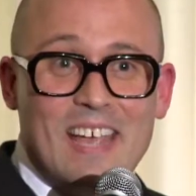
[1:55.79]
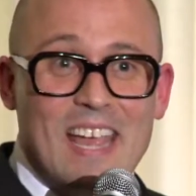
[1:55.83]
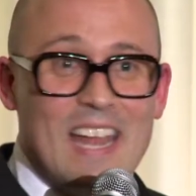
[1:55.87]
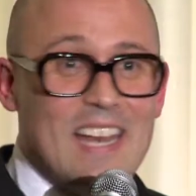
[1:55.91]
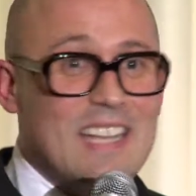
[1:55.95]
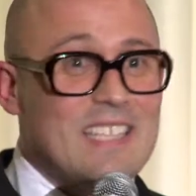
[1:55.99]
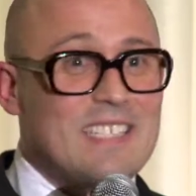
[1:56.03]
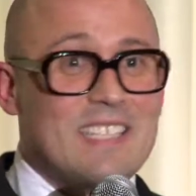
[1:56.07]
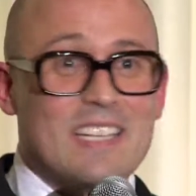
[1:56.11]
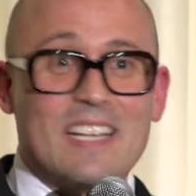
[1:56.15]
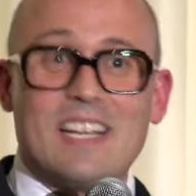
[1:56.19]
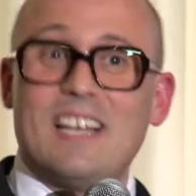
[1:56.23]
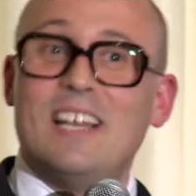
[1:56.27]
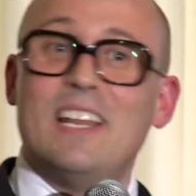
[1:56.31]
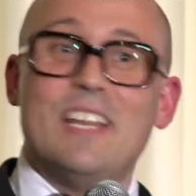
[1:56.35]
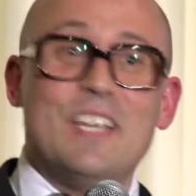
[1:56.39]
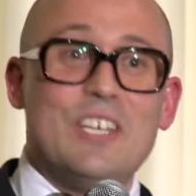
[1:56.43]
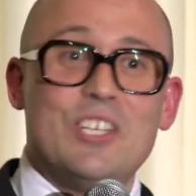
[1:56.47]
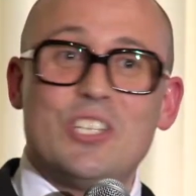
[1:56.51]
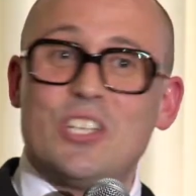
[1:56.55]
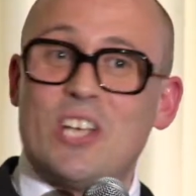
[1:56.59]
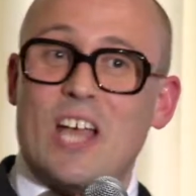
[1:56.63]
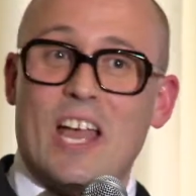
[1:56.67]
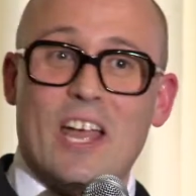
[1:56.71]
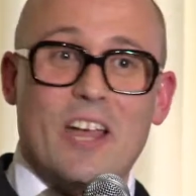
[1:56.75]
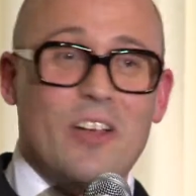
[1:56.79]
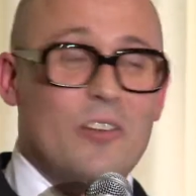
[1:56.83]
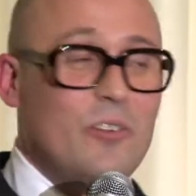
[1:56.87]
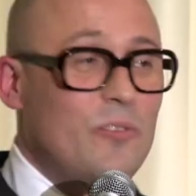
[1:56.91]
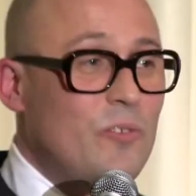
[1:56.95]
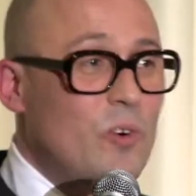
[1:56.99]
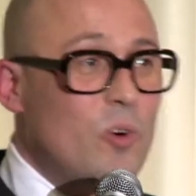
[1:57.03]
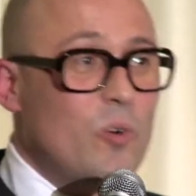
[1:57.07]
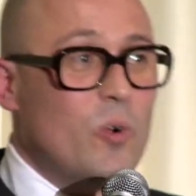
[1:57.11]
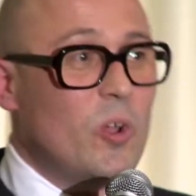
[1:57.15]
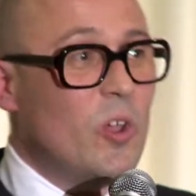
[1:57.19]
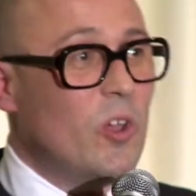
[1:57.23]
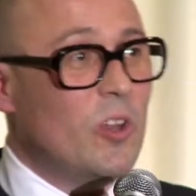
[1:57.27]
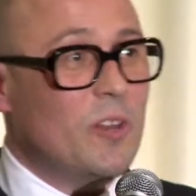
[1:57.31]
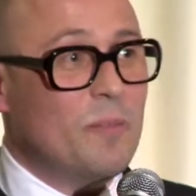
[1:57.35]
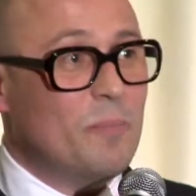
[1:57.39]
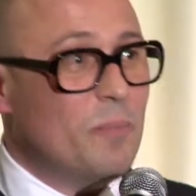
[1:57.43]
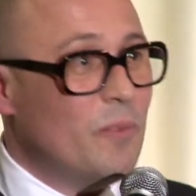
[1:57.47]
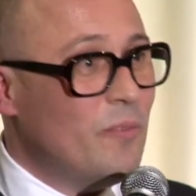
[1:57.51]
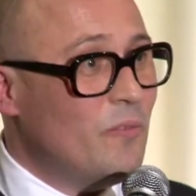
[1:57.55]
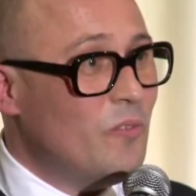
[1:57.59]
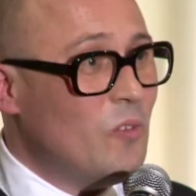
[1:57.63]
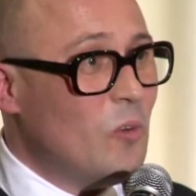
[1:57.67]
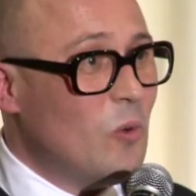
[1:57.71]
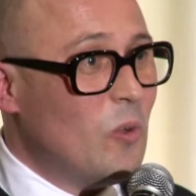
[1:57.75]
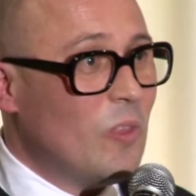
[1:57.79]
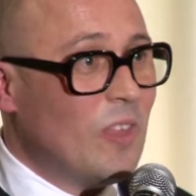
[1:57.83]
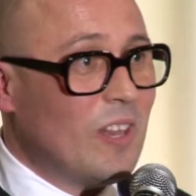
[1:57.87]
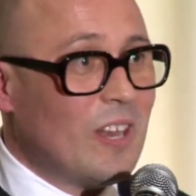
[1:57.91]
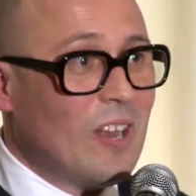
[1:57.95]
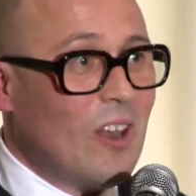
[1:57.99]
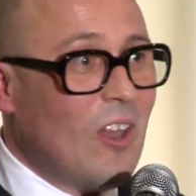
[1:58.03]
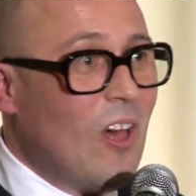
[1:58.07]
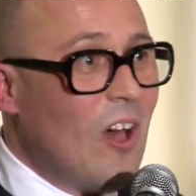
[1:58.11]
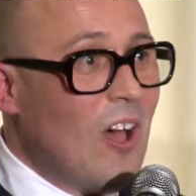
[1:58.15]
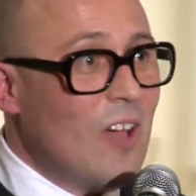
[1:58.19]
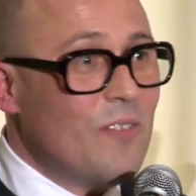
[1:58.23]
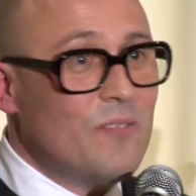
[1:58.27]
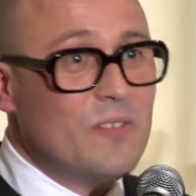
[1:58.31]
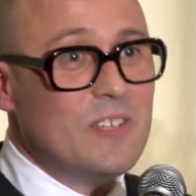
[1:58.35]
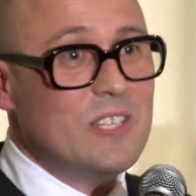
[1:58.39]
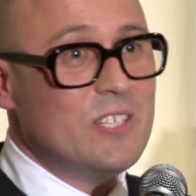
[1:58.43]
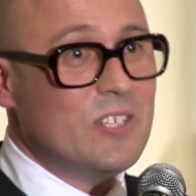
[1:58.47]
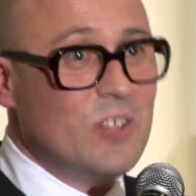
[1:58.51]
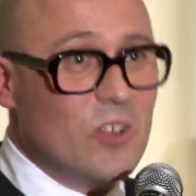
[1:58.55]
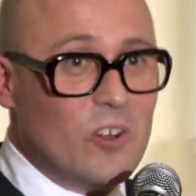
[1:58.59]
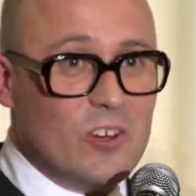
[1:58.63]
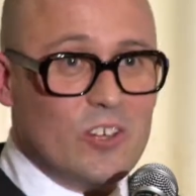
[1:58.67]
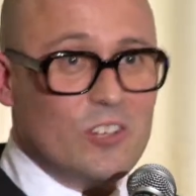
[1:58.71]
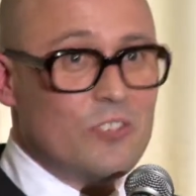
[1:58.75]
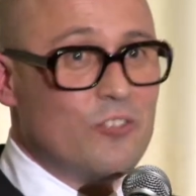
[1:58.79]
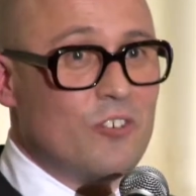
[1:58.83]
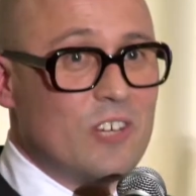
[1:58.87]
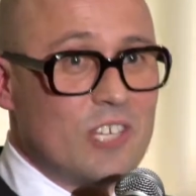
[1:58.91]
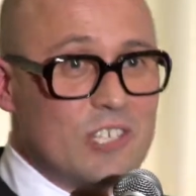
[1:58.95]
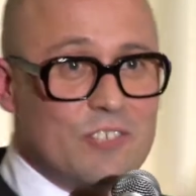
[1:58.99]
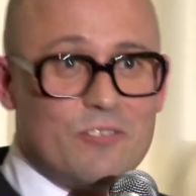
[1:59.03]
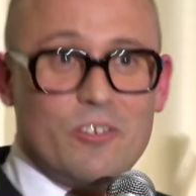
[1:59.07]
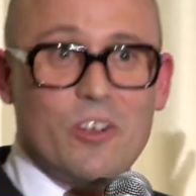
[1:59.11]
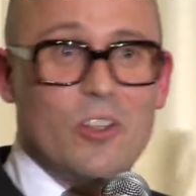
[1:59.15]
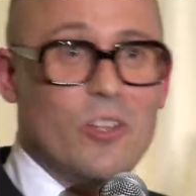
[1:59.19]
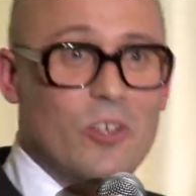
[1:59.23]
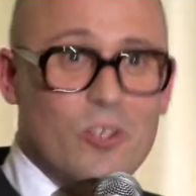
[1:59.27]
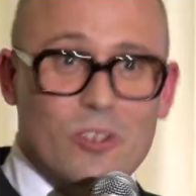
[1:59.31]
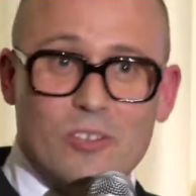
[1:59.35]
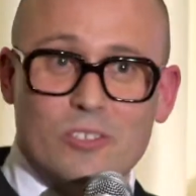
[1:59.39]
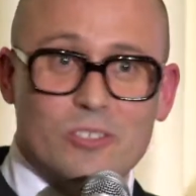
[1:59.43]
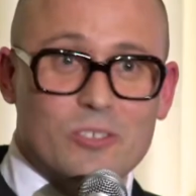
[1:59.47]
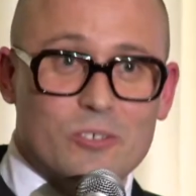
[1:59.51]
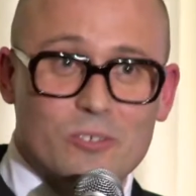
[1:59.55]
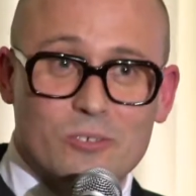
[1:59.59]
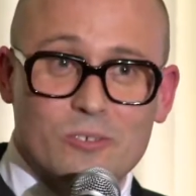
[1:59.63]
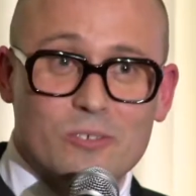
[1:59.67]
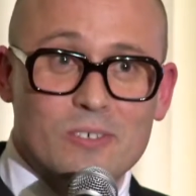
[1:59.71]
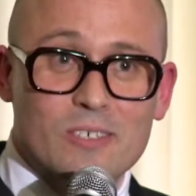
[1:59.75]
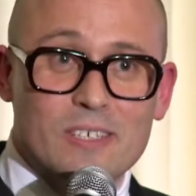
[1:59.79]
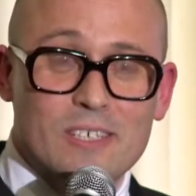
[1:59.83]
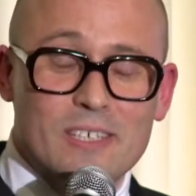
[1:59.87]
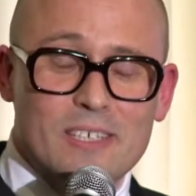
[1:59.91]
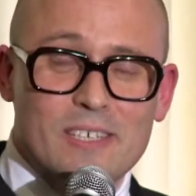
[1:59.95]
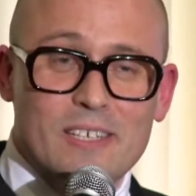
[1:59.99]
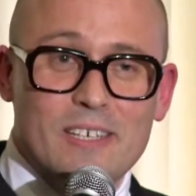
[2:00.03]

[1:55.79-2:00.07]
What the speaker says: And it's a cliche, we've all heard it before, that life is not a dress rehearsal.